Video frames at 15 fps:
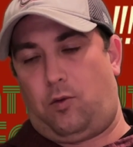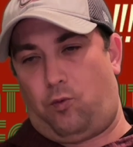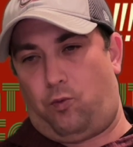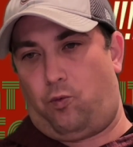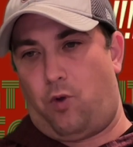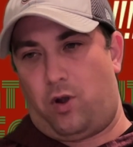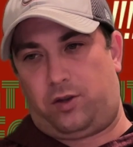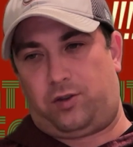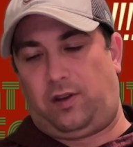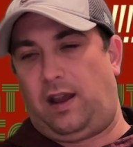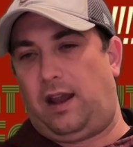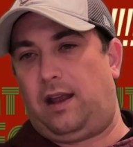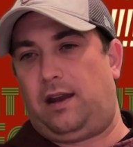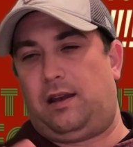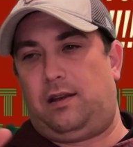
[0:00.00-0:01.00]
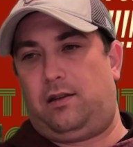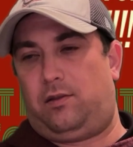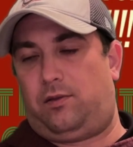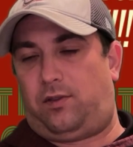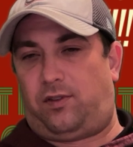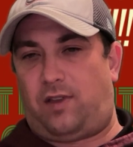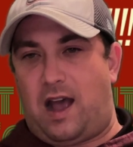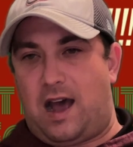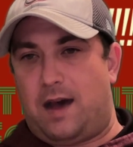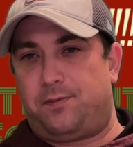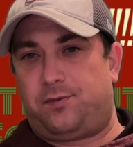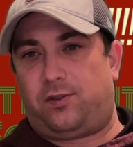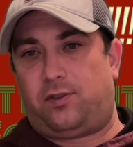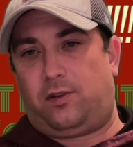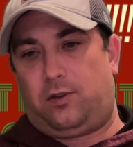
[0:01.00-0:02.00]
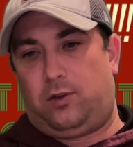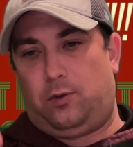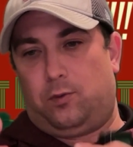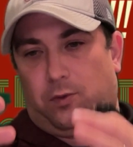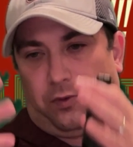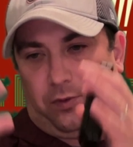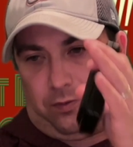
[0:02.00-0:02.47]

once it stops, you will